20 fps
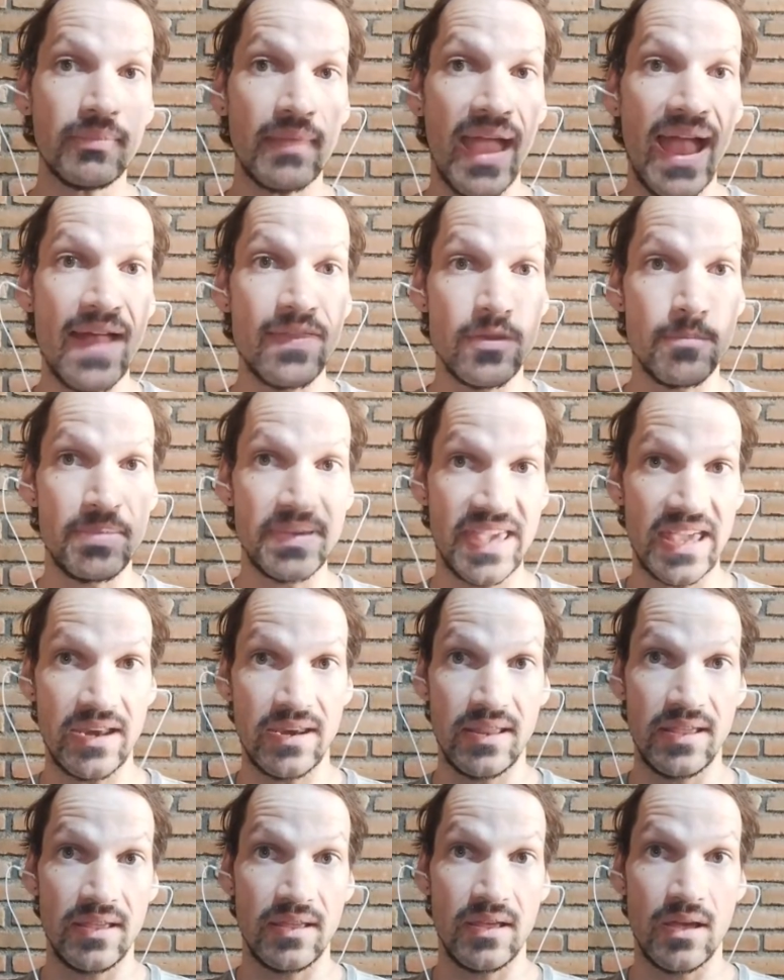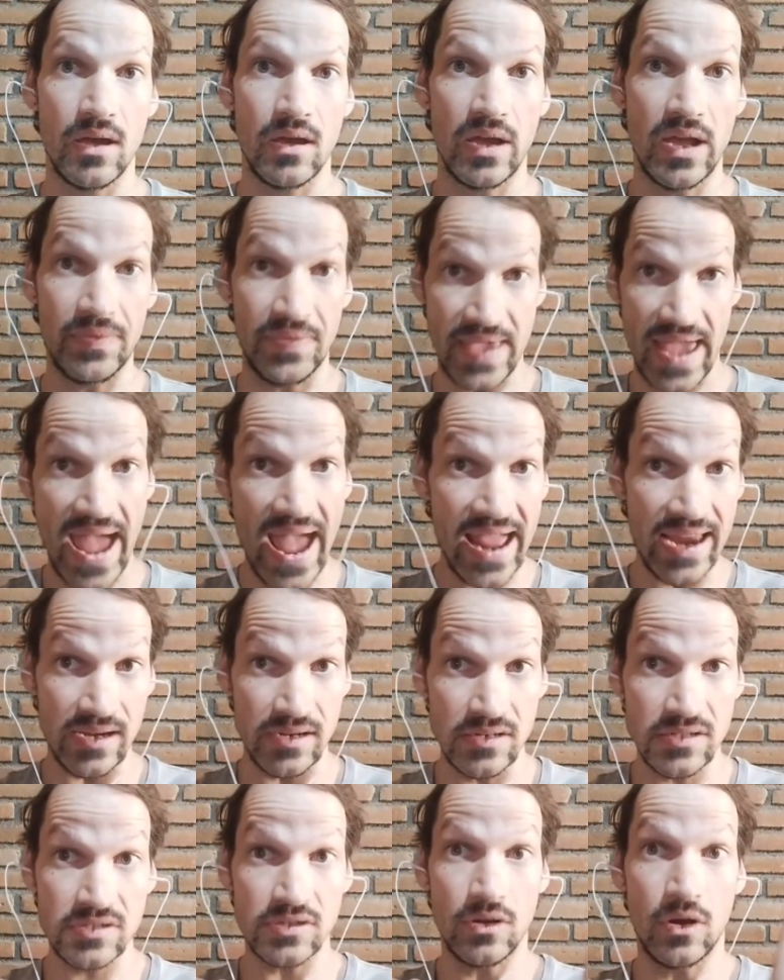at the
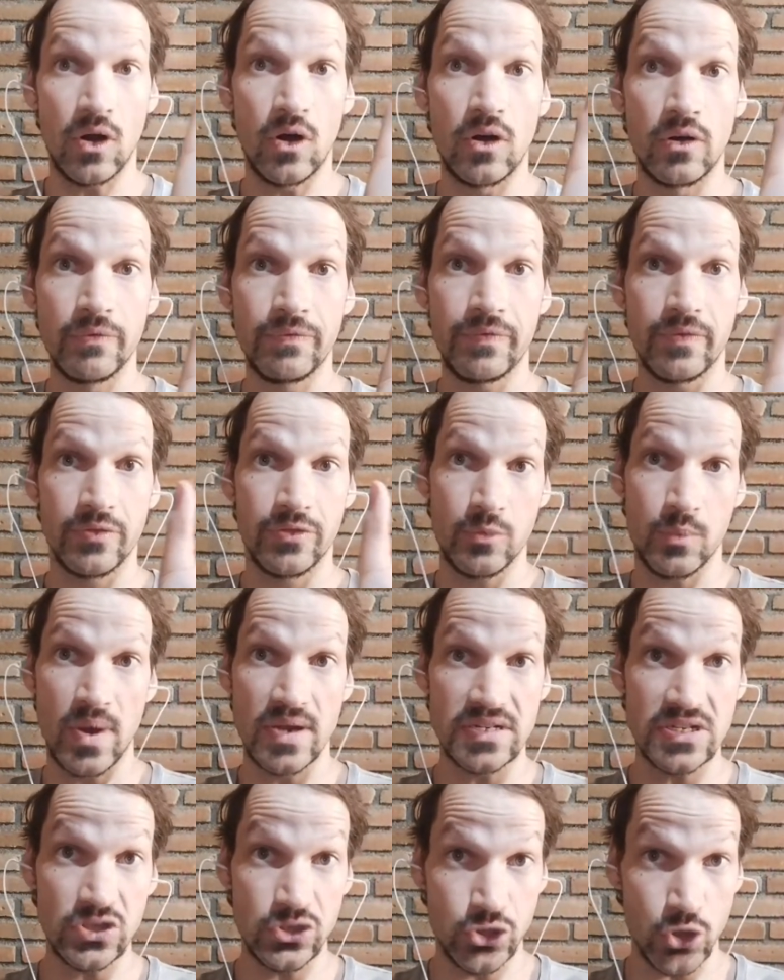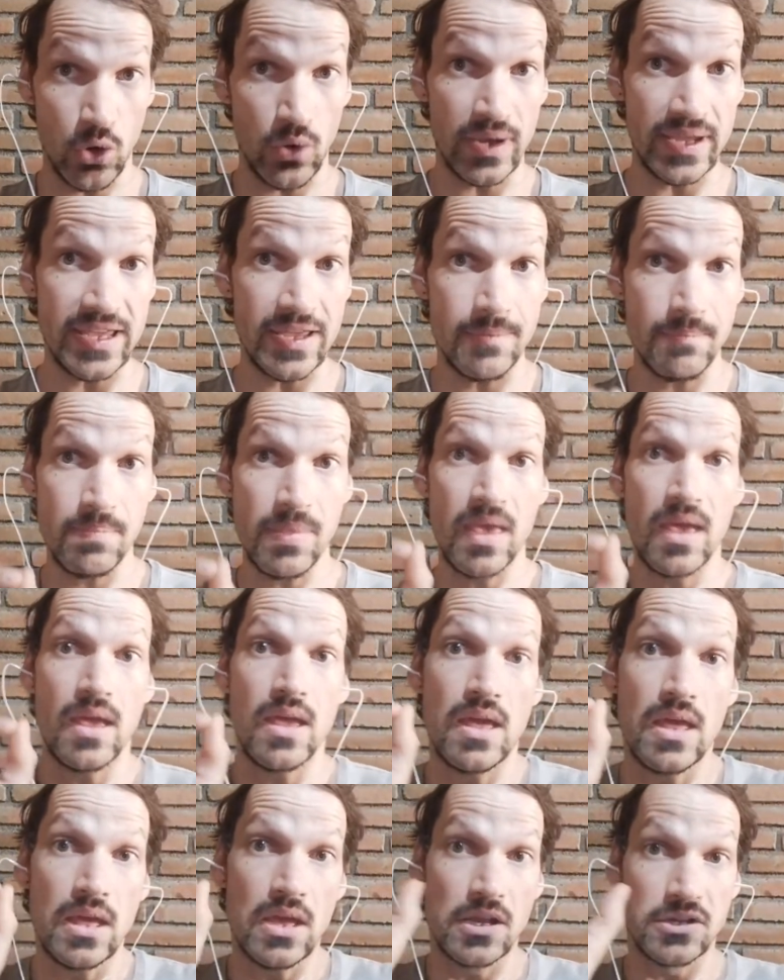end of the word enjoy.
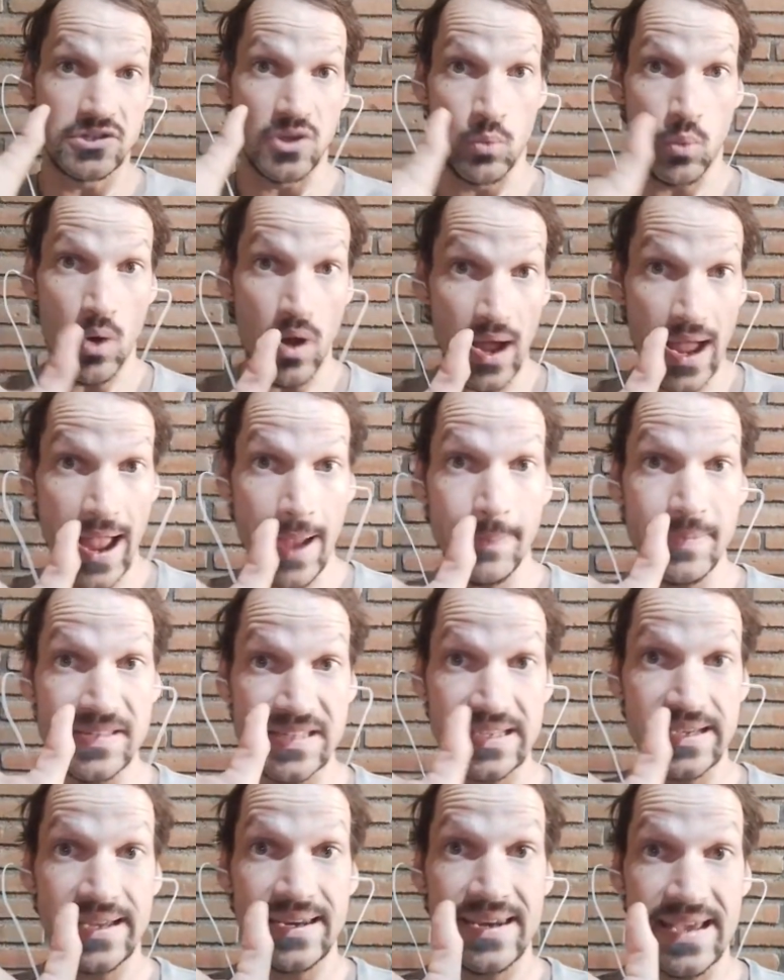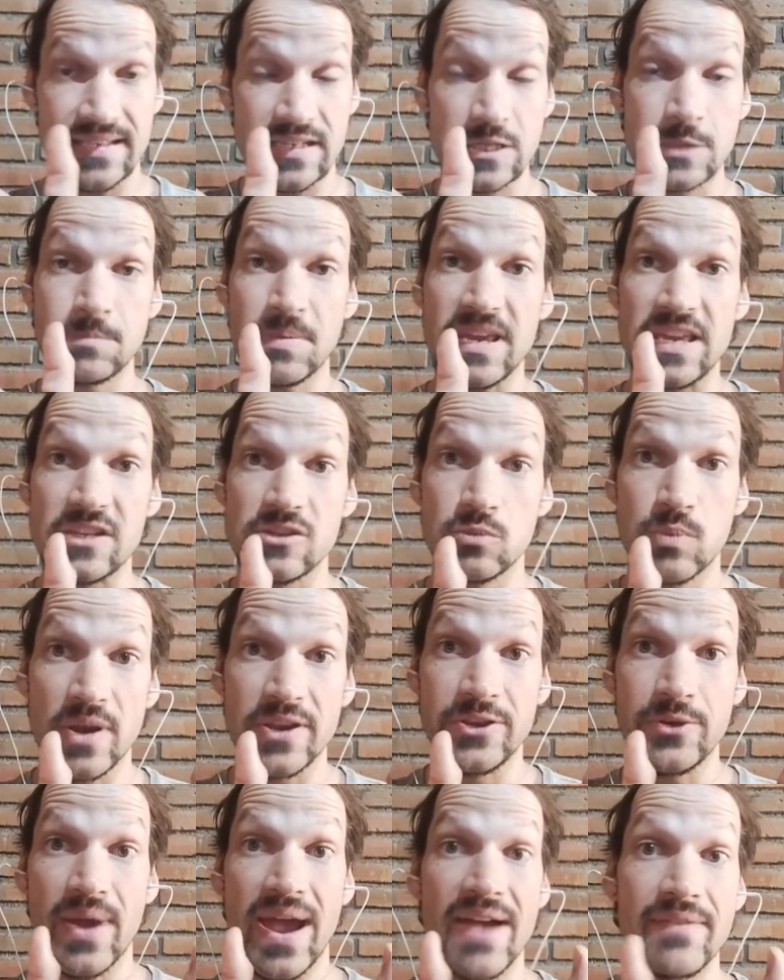So what happens in connected speech when
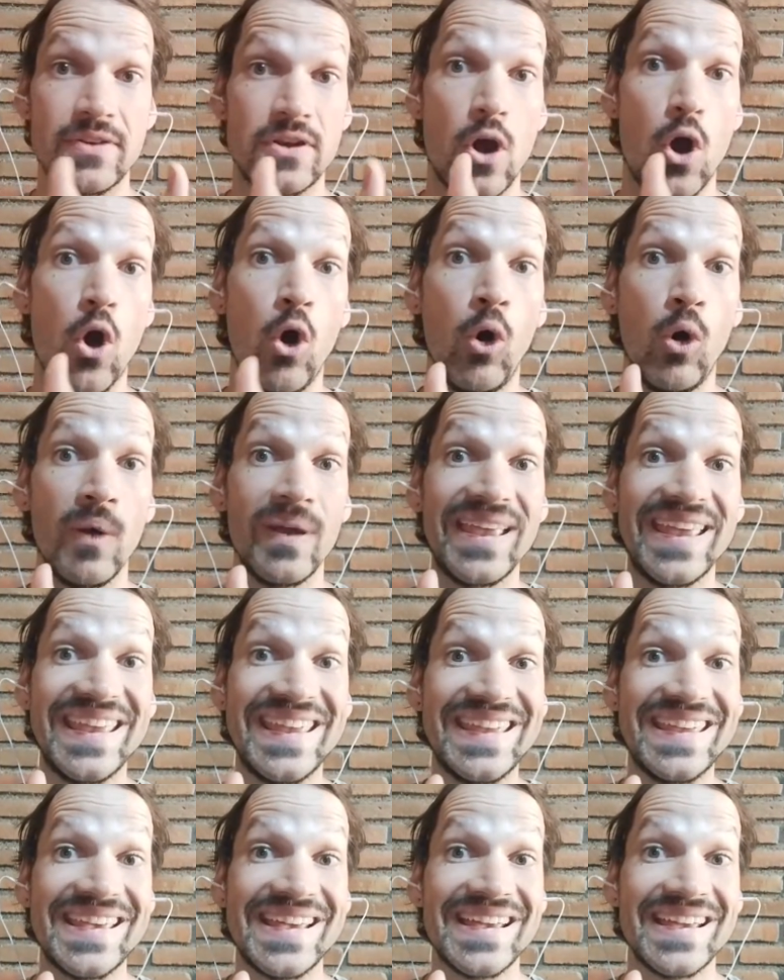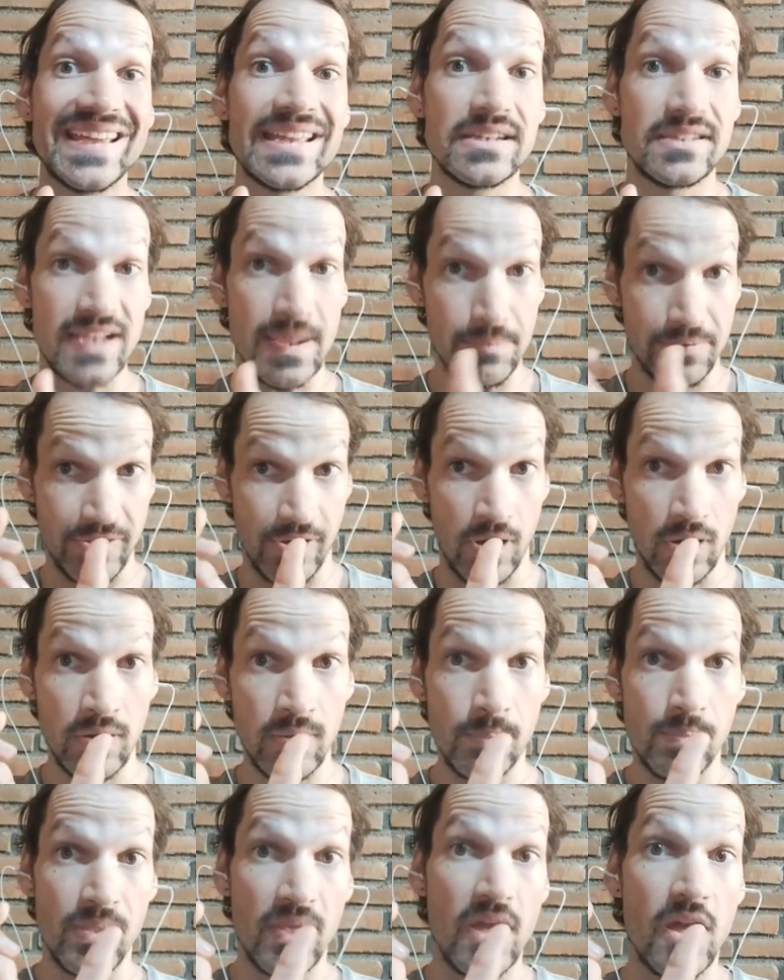you have an oi diphthong
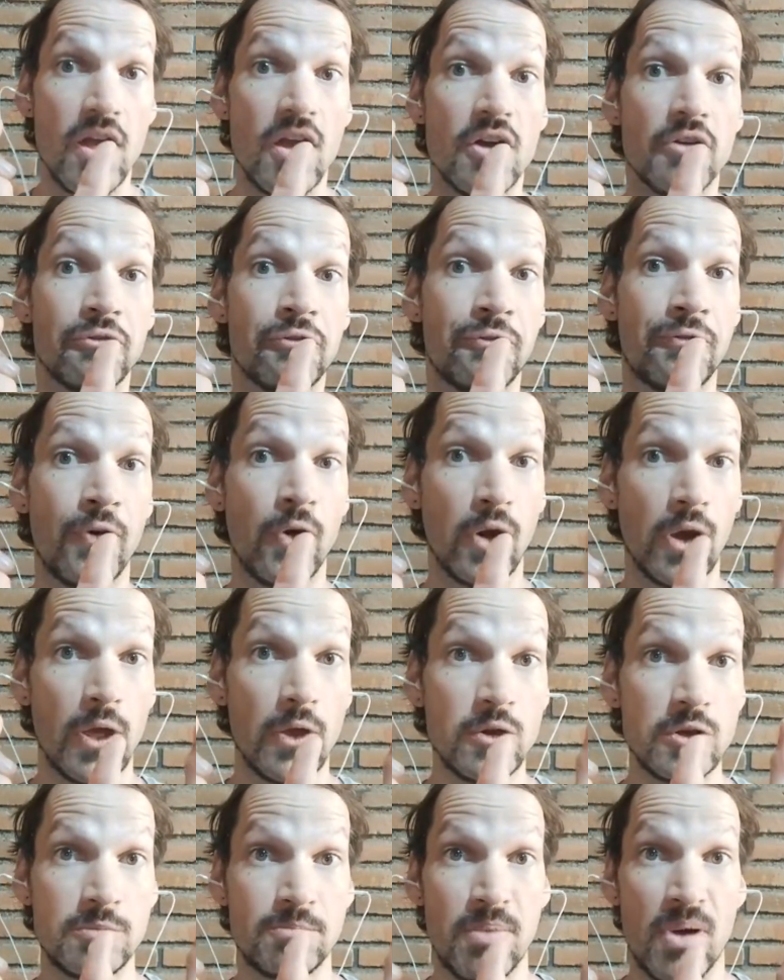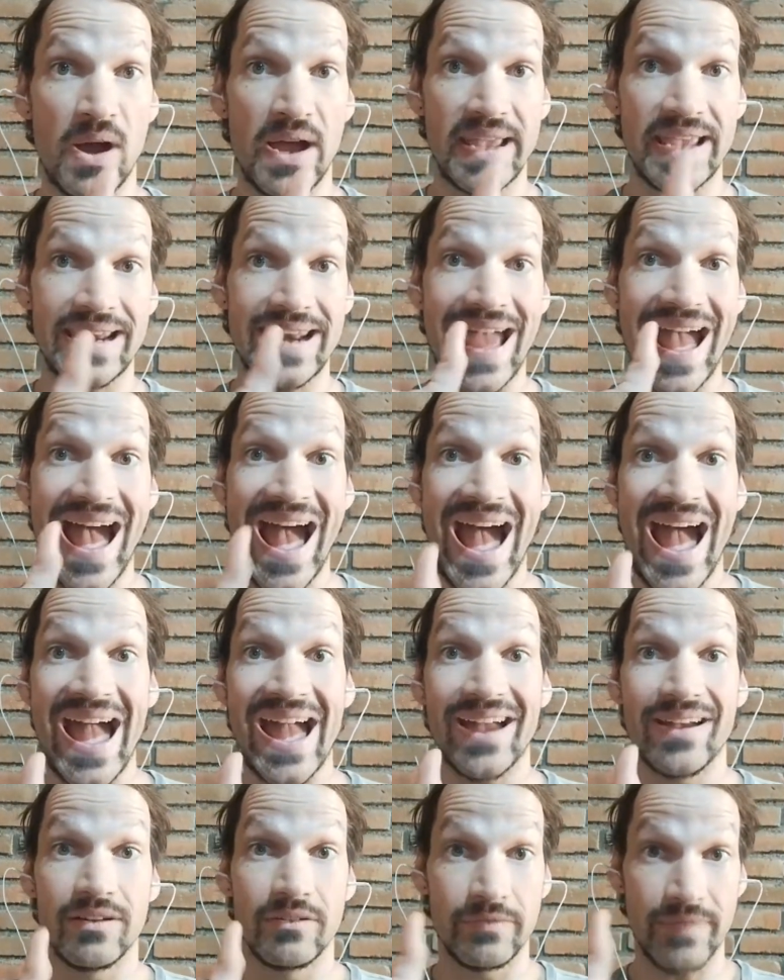followed by an a
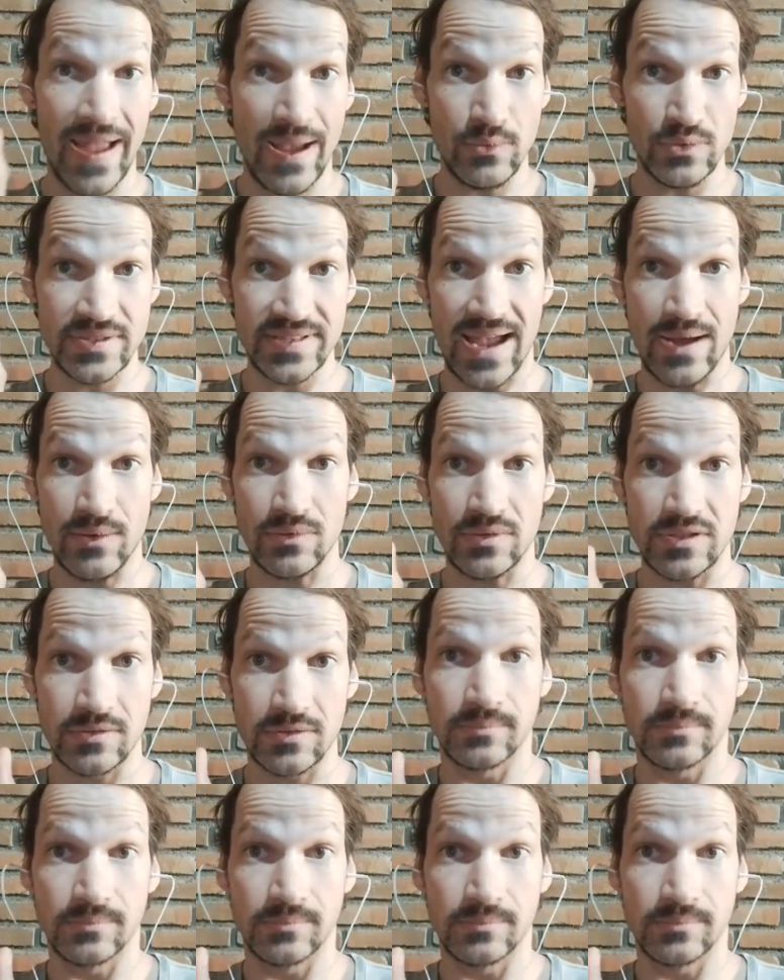vowel sound?